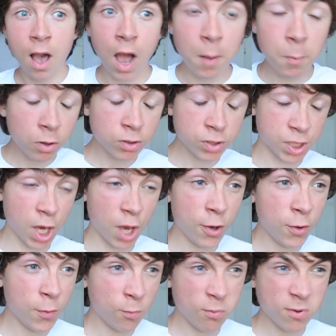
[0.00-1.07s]
I'm
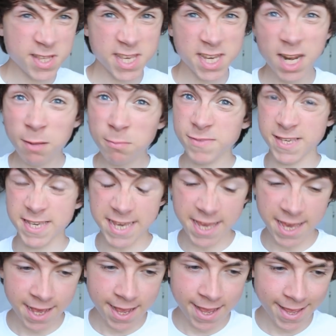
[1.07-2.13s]
also pretty clumsy,
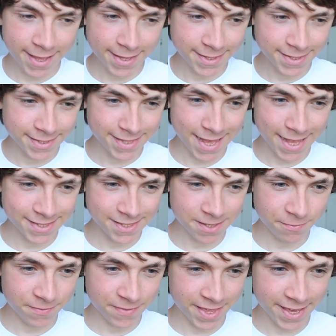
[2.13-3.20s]
and that's
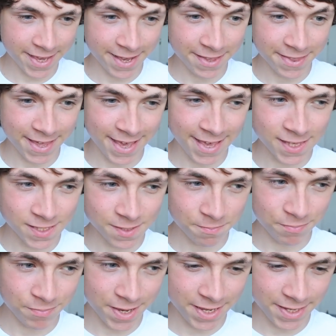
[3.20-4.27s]
something that has
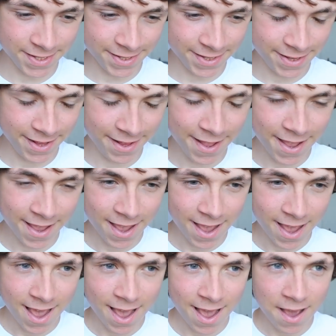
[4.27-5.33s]
been
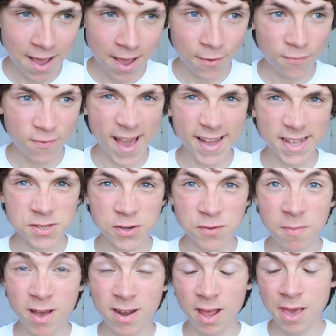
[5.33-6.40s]
a factor
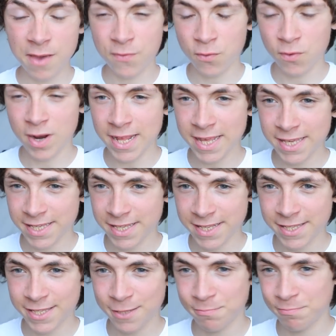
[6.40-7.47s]
of my life really
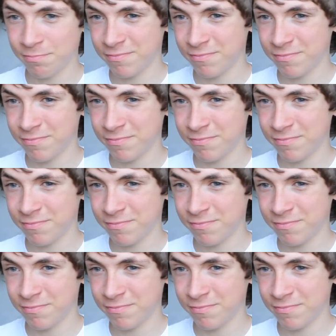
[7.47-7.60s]
since